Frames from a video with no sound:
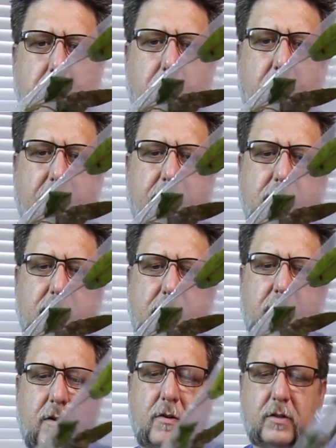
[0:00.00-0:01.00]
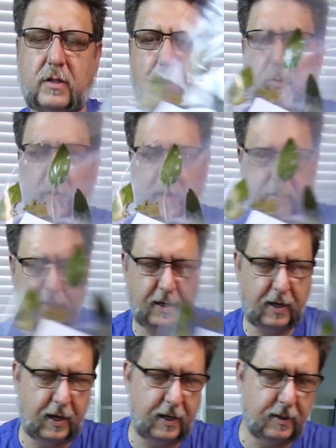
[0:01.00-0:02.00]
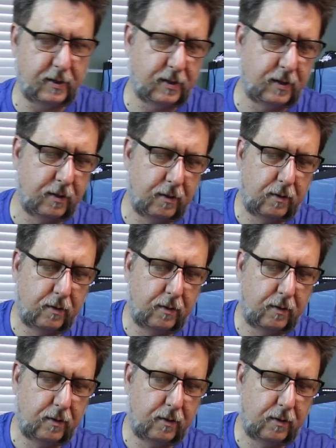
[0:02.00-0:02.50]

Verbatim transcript: of plants here. There's three of these.